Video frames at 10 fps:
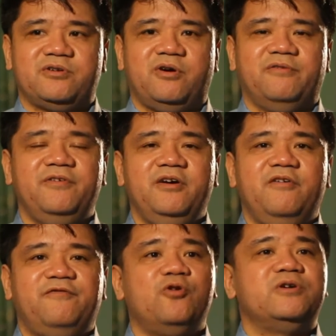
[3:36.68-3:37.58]
of
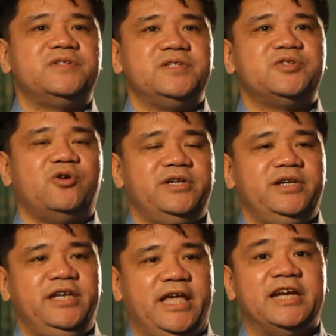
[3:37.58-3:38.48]
focuses
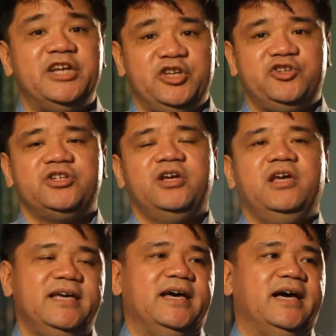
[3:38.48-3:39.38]
on their niche.
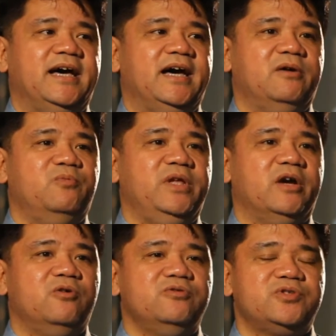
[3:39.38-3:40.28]
We
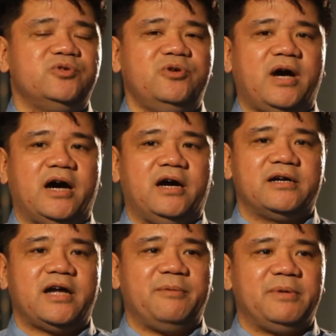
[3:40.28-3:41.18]
also are
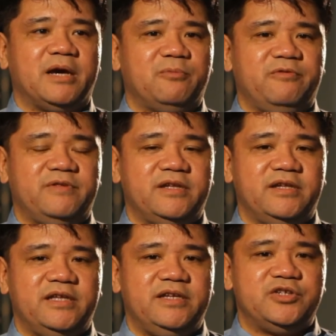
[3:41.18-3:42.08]
coming up with
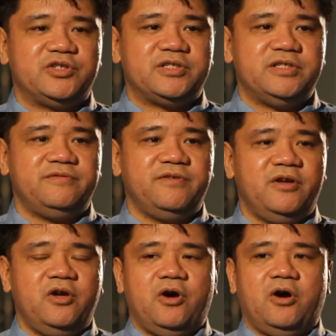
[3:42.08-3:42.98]
the initiative
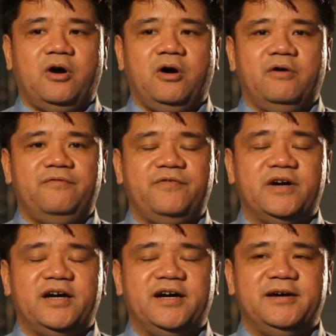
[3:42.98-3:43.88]
of
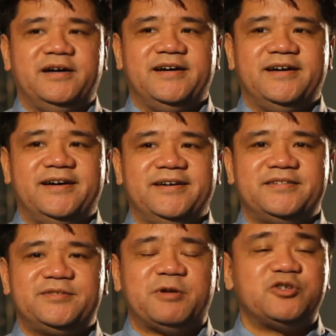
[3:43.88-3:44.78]

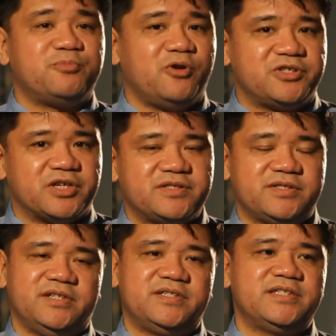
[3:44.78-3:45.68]
special projects.
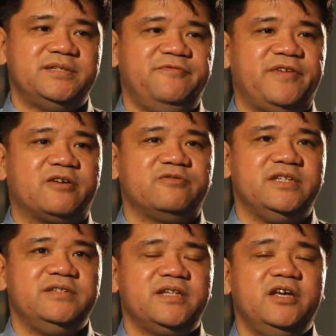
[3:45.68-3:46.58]
Certain
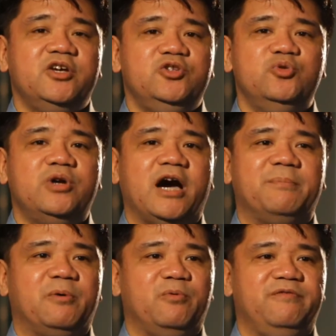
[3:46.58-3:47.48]
faculties do
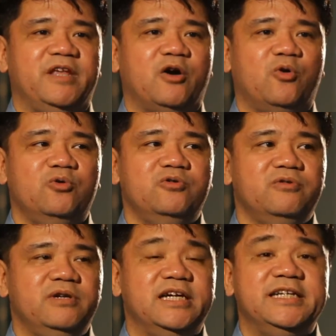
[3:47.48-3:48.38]
come up with their own
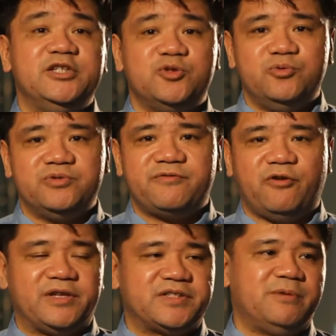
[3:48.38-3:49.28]
learning tools.
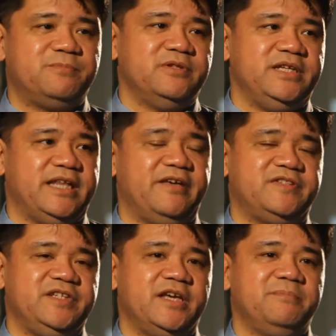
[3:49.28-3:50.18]
For example, in FCM,